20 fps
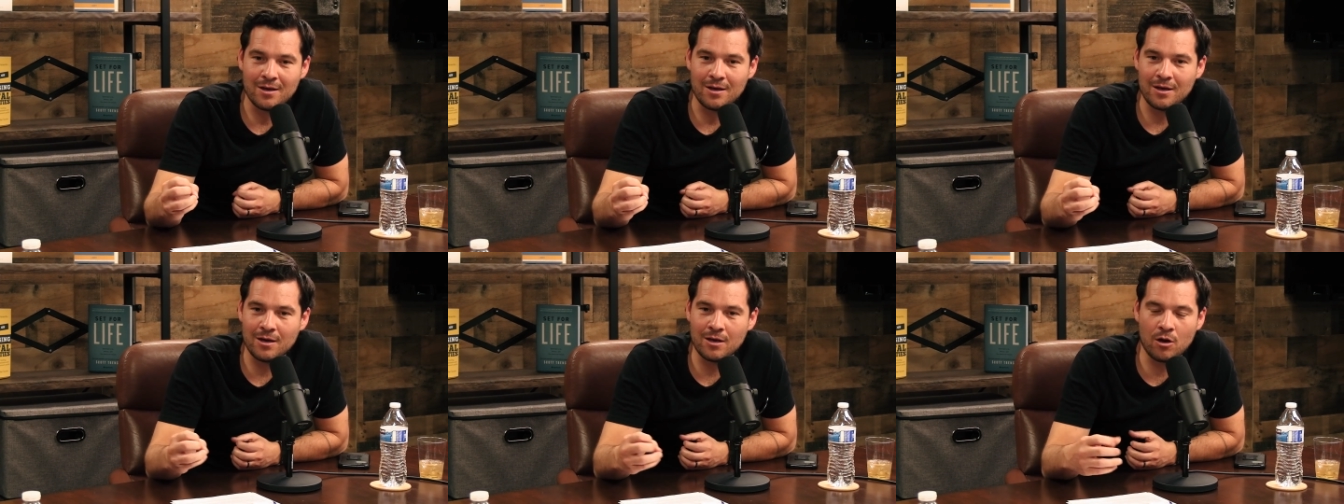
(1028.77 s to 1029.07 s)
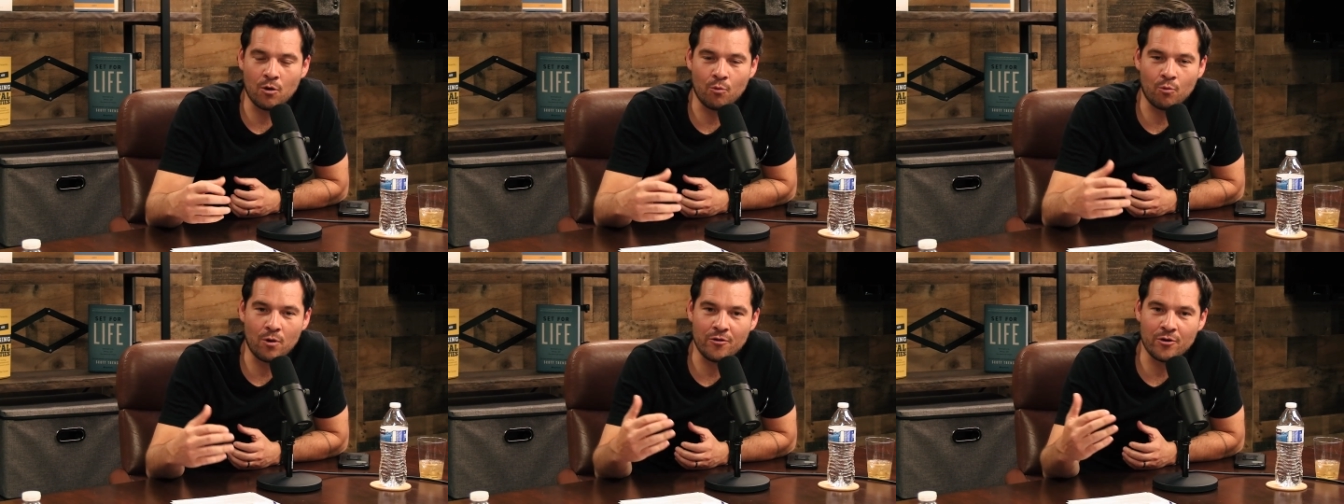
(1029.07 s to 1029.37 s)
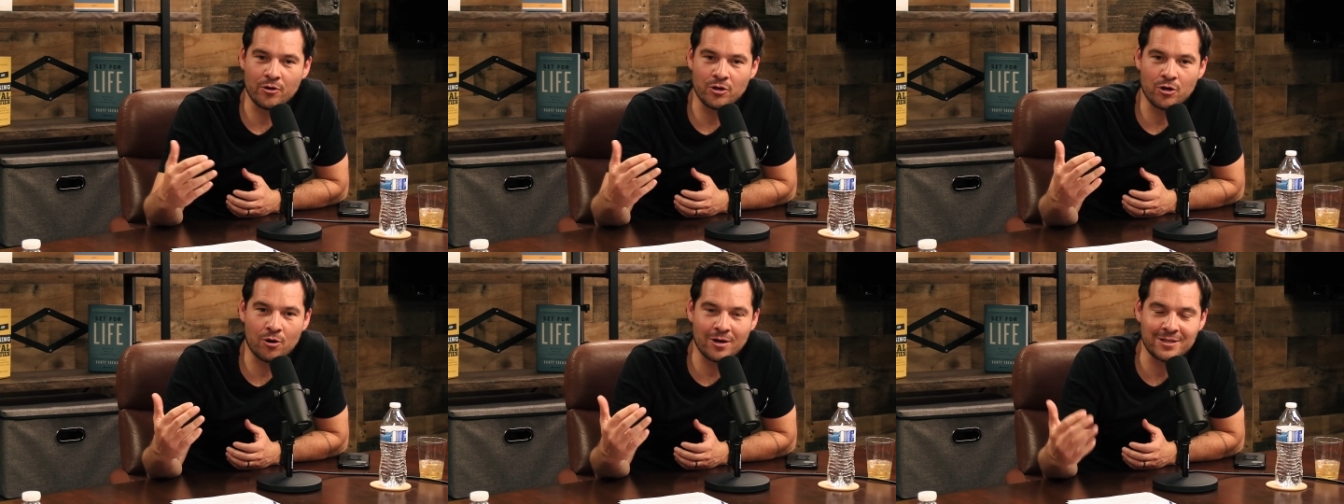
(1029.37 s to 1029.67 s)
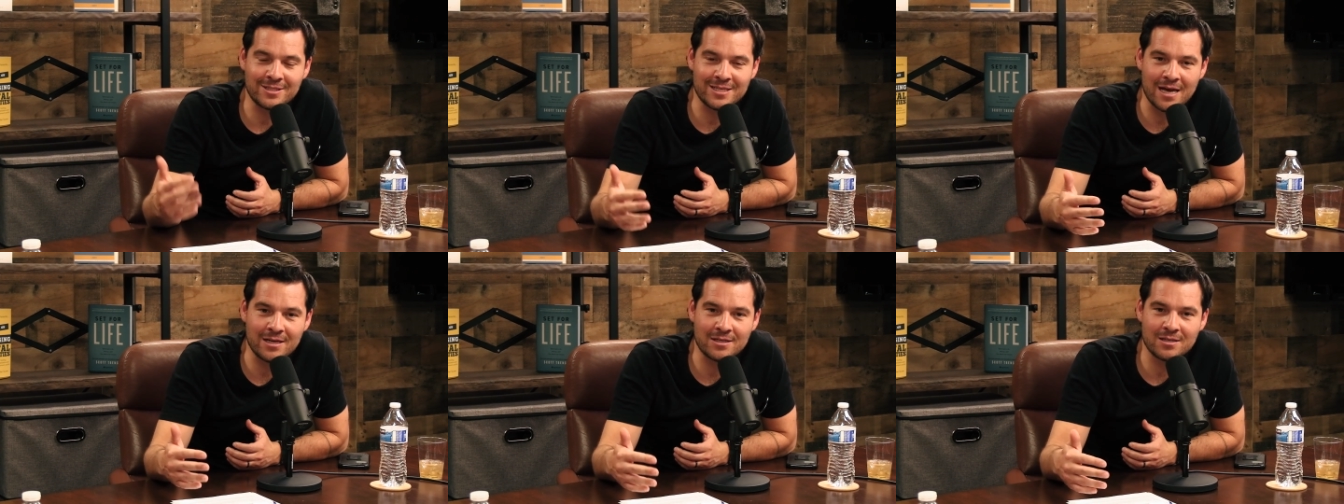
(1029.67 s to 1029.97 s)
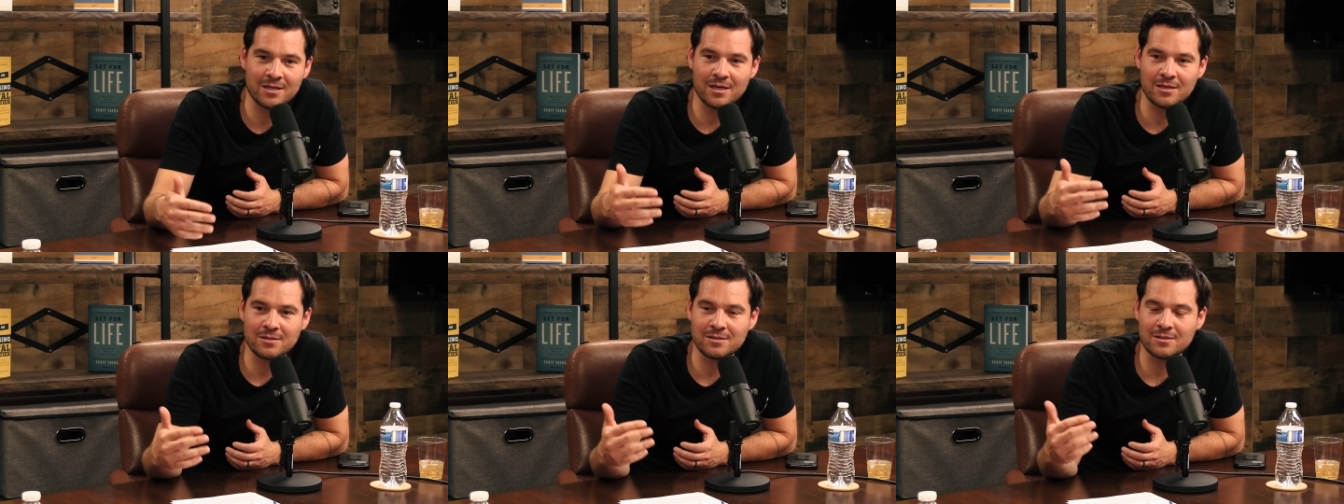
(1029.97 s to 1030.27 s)
You know, whether you're a
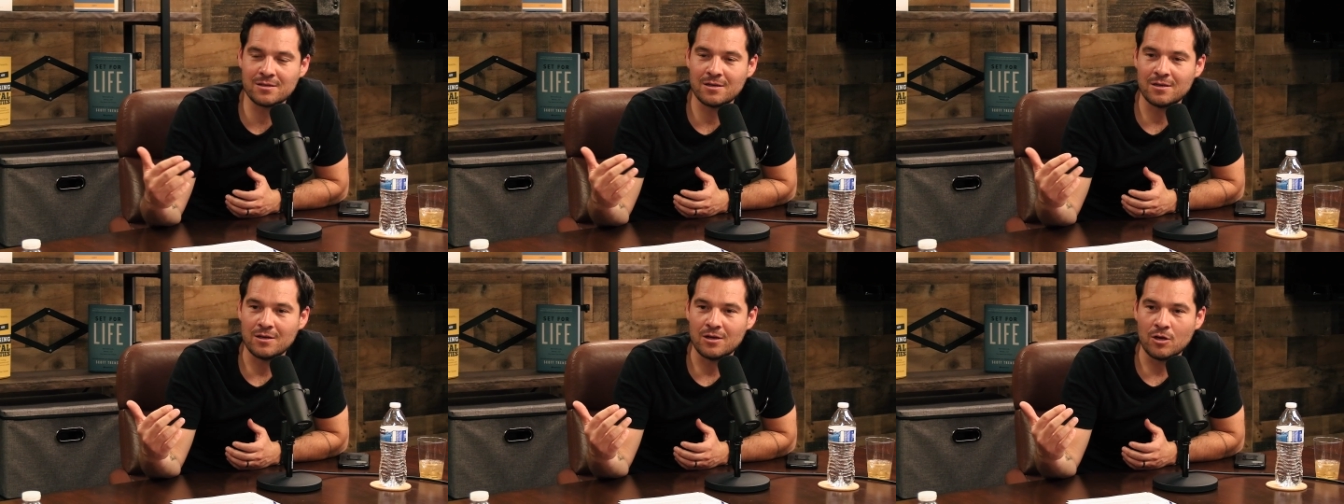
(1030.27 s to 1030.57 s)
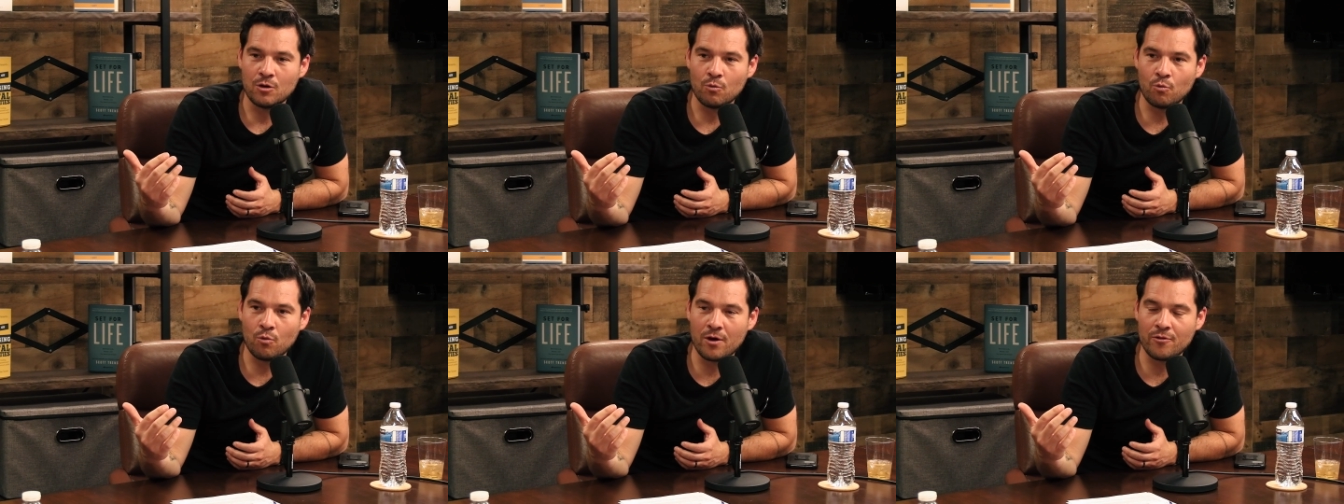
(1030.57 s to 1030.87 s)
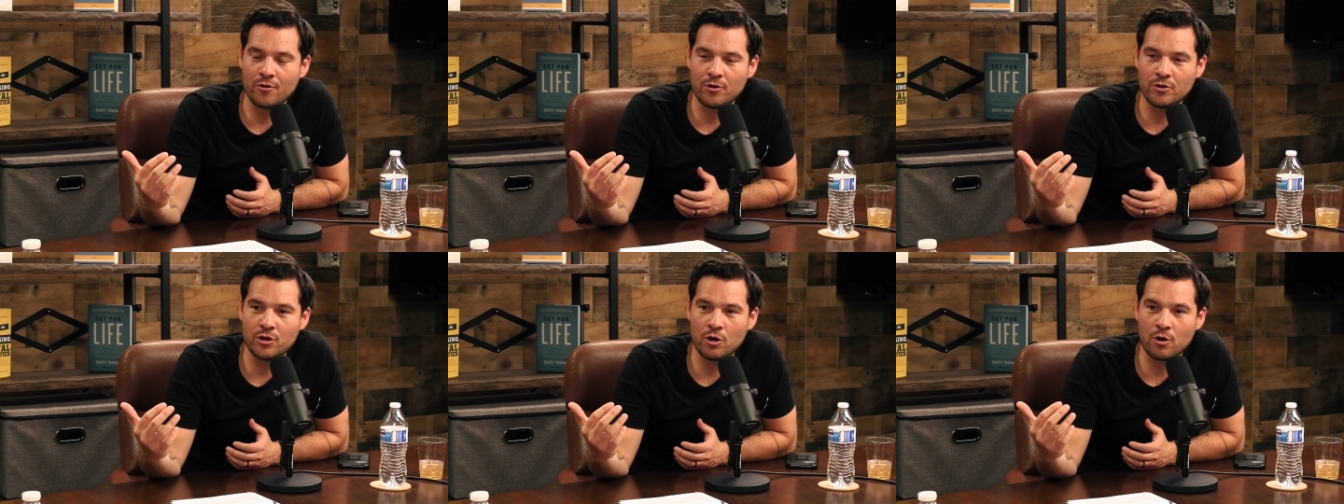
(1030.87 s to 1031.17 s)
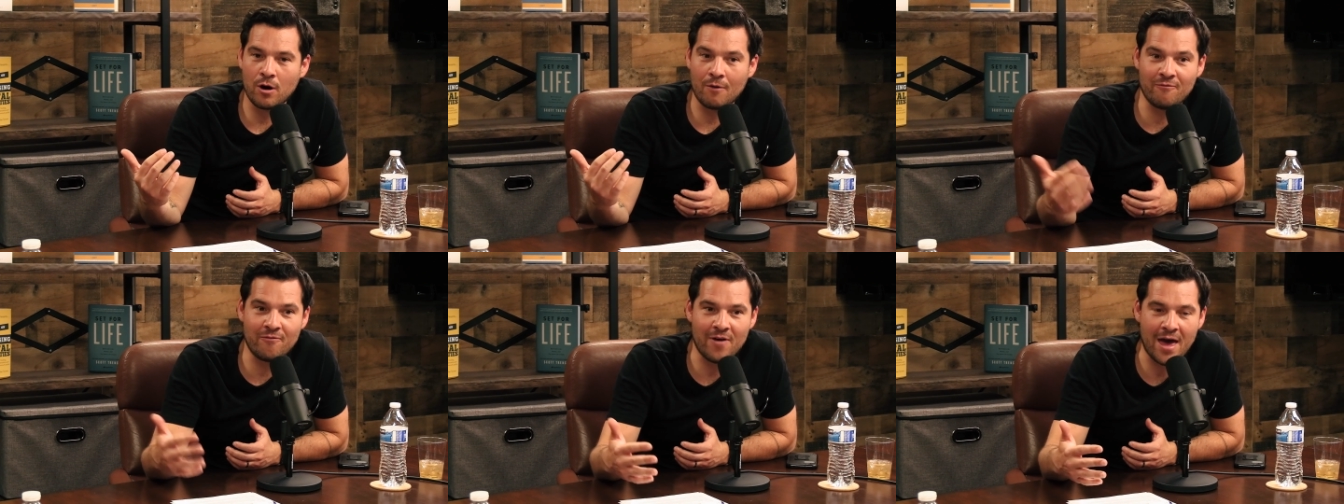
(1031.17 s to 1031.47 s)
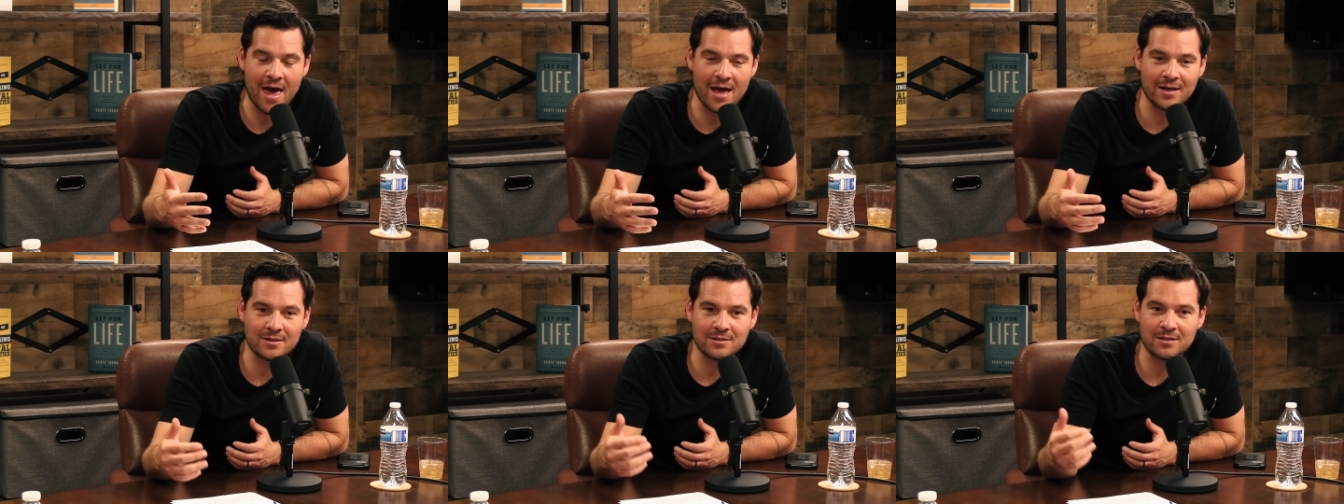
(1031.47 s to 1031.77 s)
dentist, whether you're a
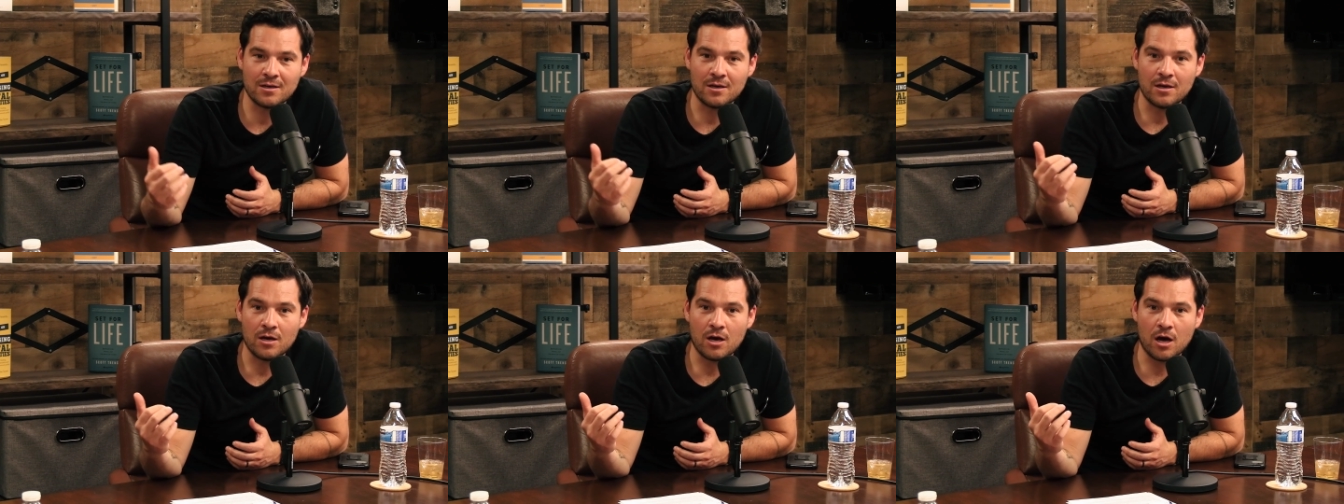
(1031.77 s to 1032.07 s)
vet,